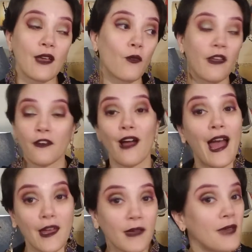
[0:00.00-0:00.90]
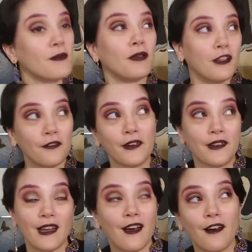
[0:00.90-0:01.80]
whether I am capable of,
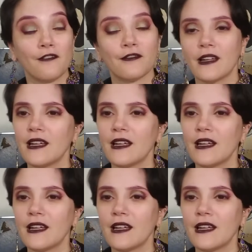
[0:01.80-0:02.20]
of